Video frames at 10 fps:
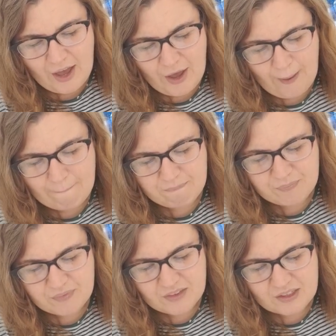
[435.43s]

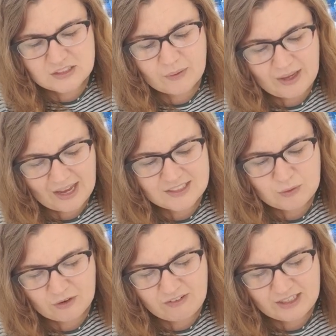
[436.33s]
So
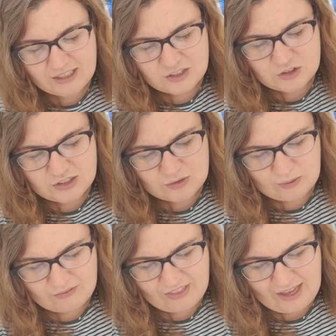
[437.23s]
I really enjoyed
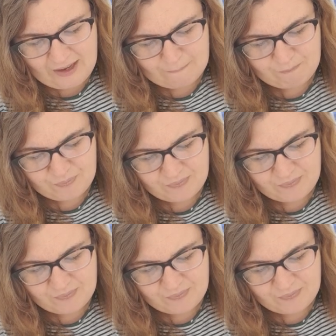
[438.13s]
all of that.